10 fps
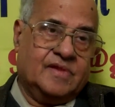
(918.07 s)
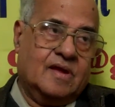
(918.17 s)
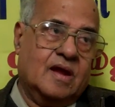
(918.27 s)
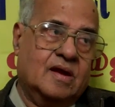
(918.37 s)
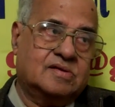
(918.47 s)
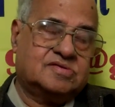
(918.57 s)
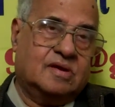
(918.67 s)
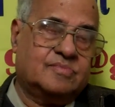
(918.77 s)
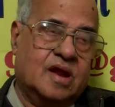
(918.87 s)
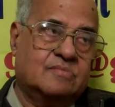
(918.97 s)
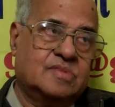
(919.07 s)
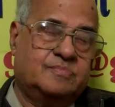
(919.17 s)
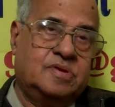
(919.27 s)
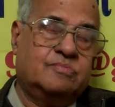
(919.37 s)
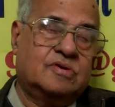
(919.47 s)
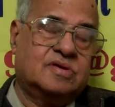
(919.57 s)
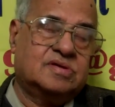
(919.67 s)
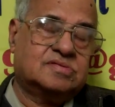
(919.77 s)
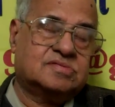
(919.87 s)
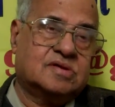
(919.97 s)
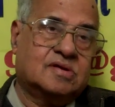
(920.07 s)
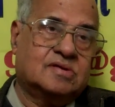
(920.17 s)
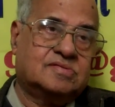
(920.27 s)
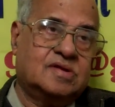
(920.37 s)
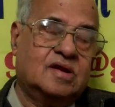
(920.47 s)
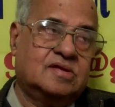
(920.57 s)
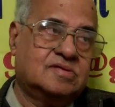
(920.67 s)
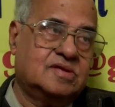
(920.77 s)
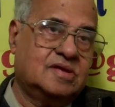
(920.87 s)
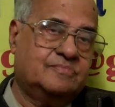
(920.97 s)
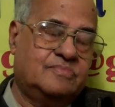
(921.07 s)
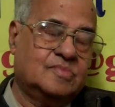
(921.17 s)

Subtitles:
and sometimes the people is telling the